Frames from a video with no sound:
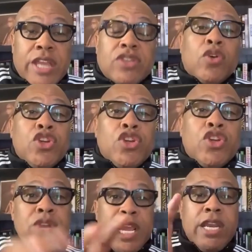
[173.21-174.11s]
So you
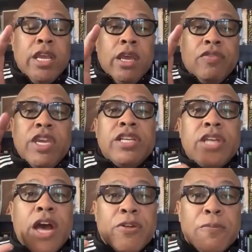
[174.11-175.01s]
need these
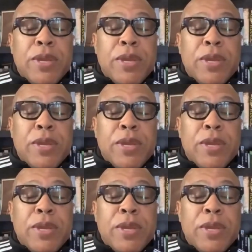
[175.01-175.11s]
other